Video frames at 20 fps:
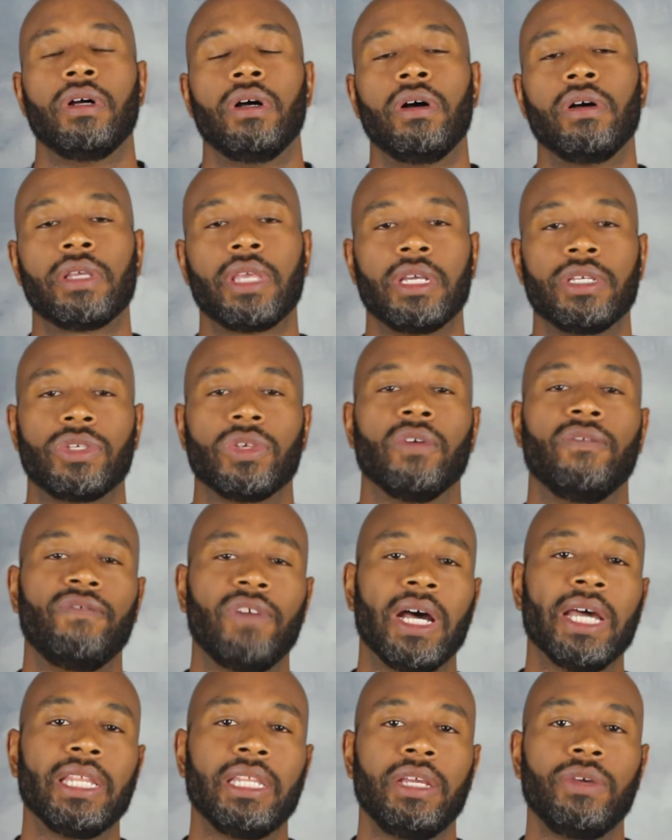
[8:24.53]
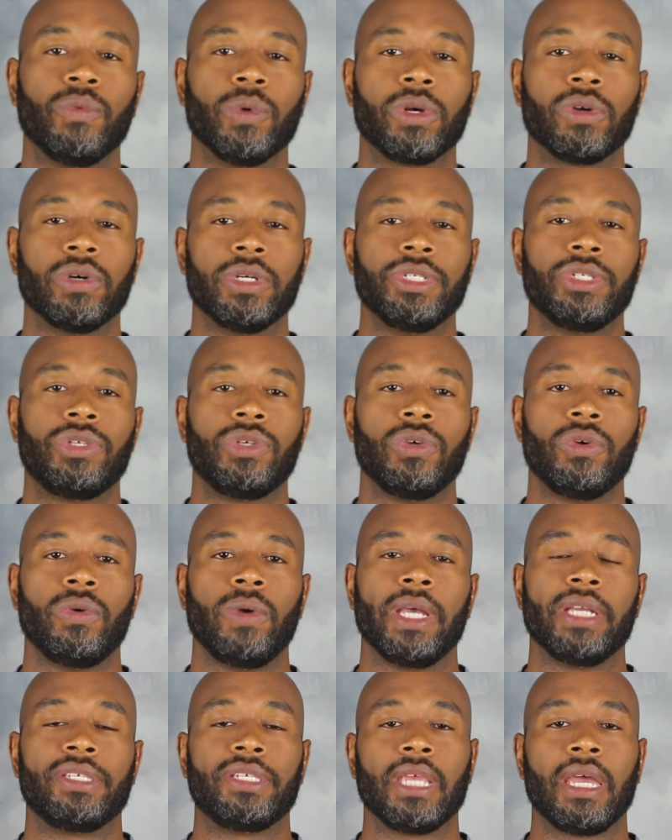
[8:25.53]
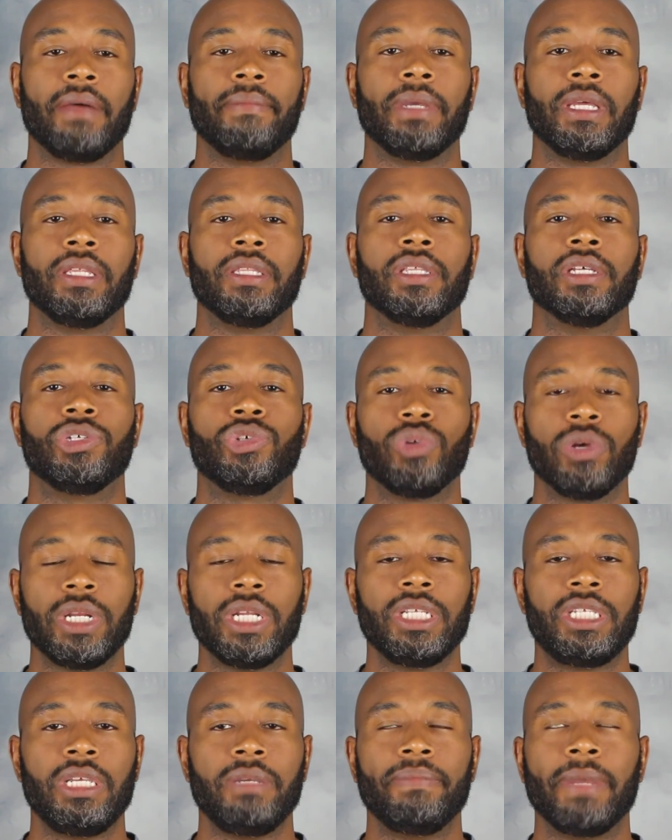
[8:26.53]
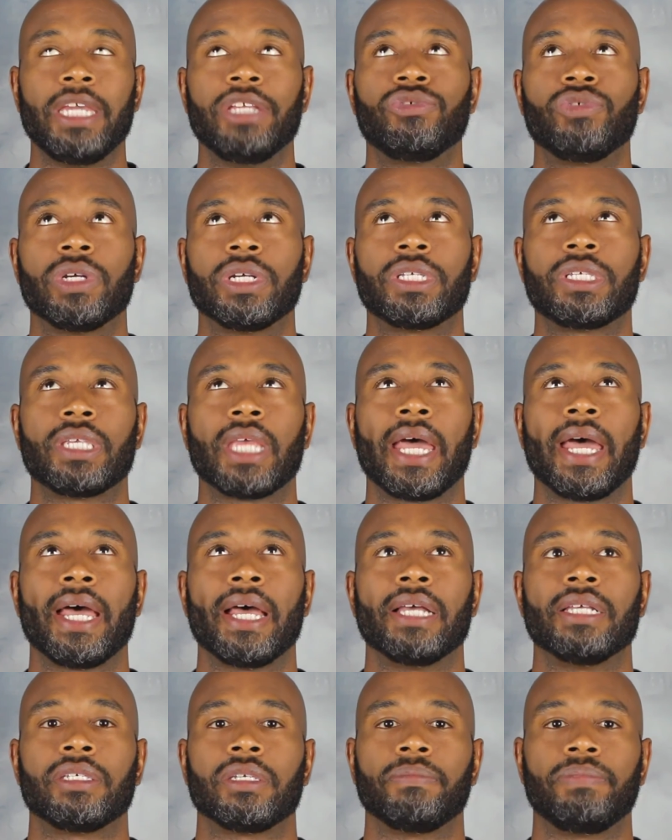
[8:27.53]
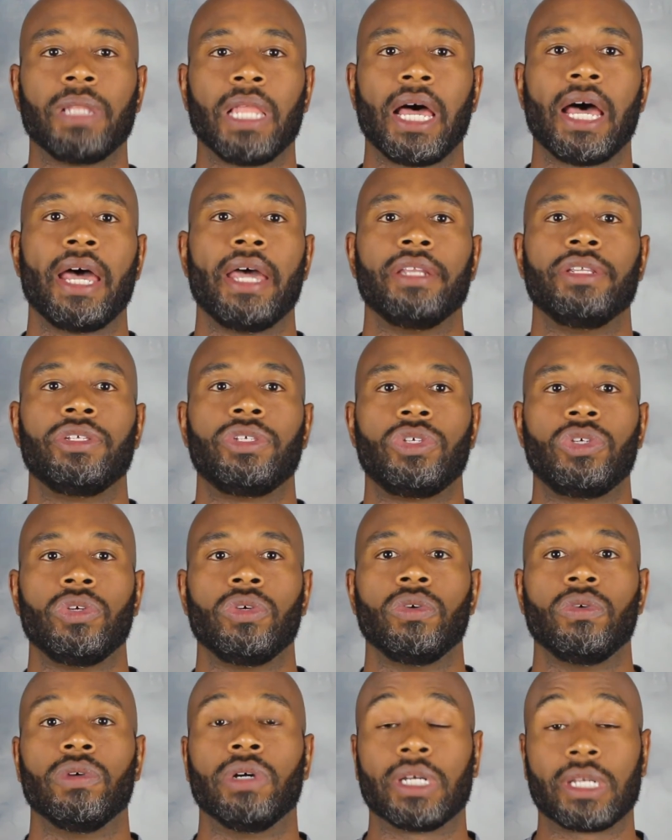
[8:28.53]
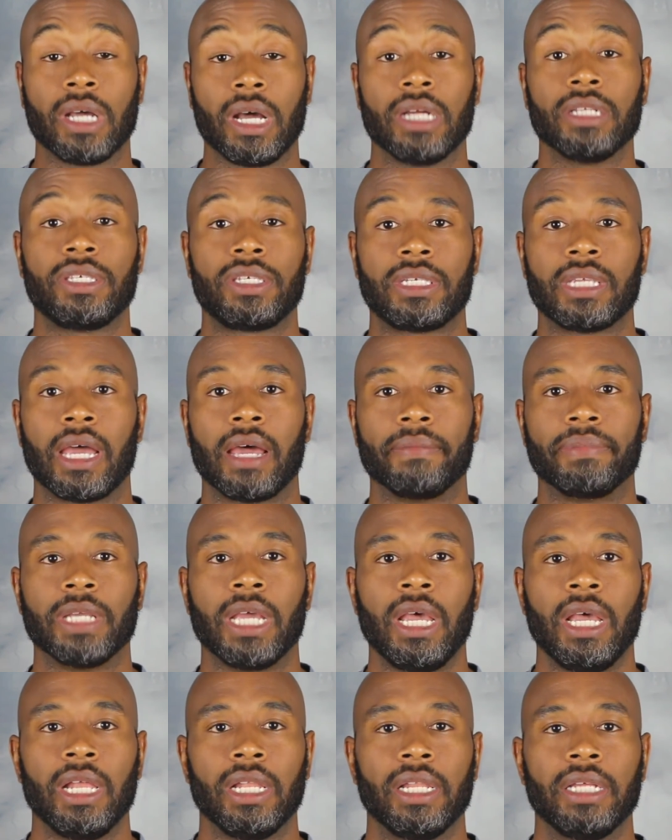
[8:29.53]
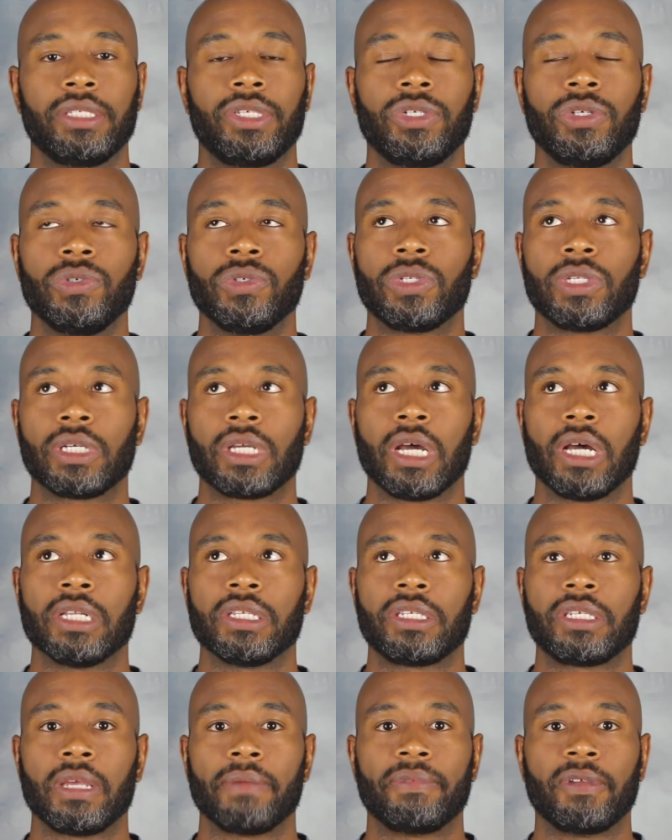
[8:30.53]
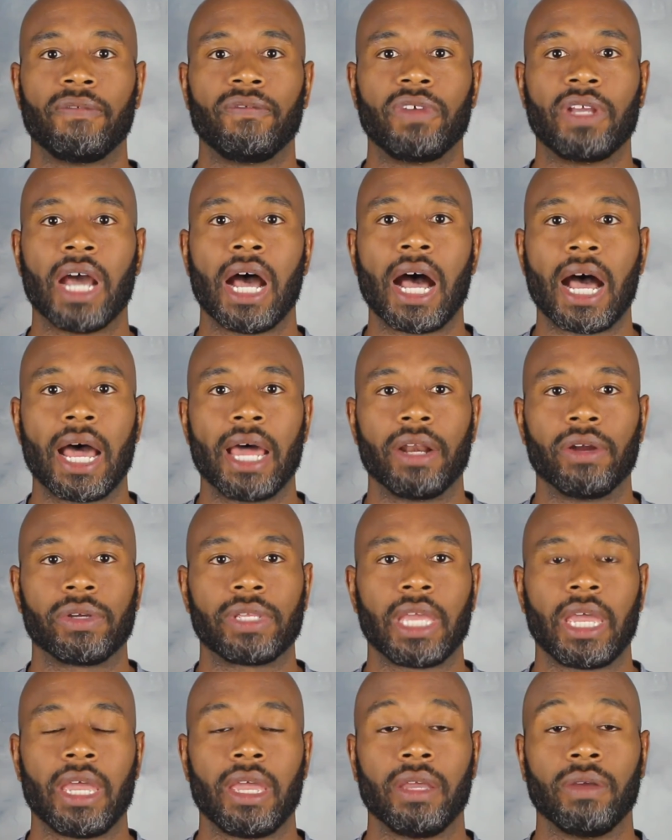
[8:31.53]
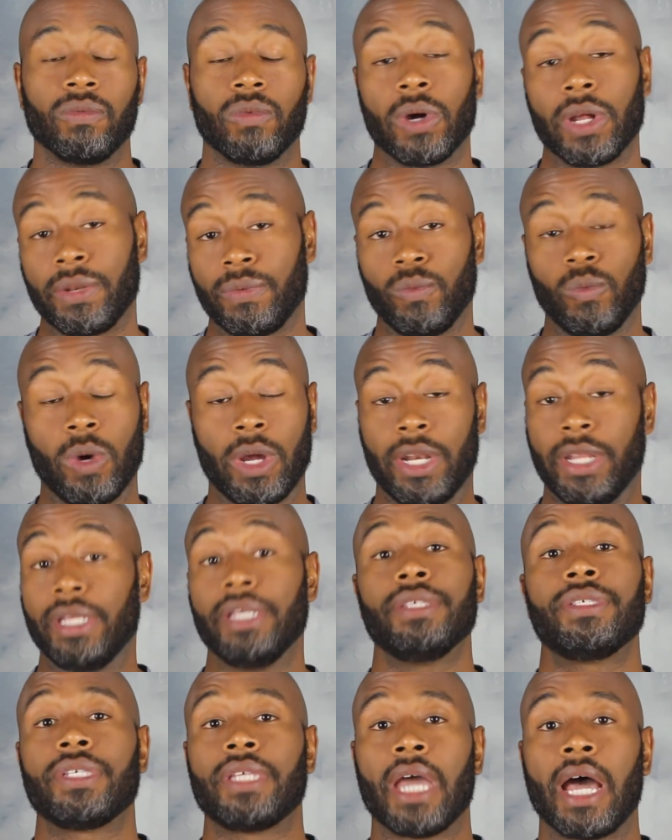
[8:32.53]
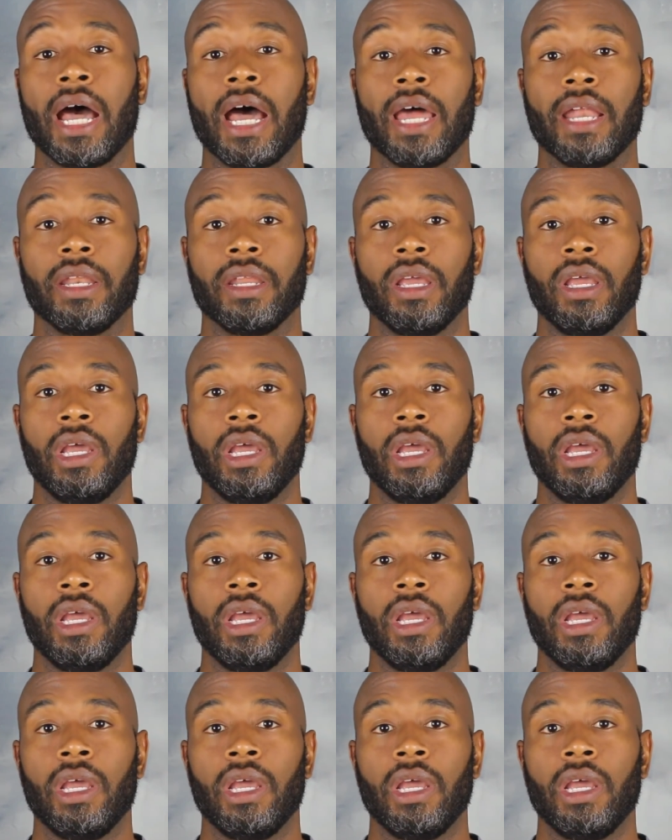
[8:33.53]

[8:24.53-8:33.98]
Okay, so finally we're going to examine the Trinity Matrix as applied to a concept. Let's use the concept of God, okay? What is God?